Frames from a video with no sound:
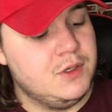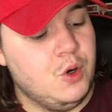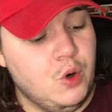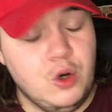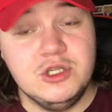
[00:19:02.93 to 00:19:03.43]

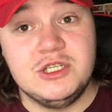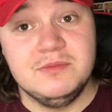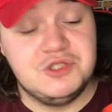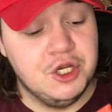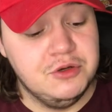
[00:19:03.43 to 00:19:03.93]

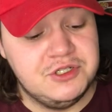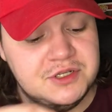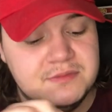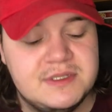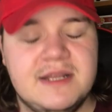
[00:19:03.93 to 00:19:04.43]
Awesome
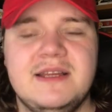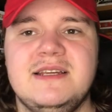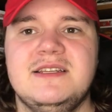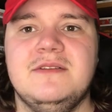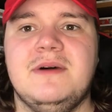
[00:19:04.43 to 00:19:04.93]
Twosomes. Now
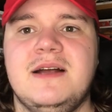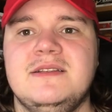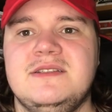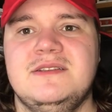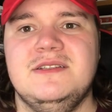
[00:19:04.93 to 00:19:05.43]
these are the ones,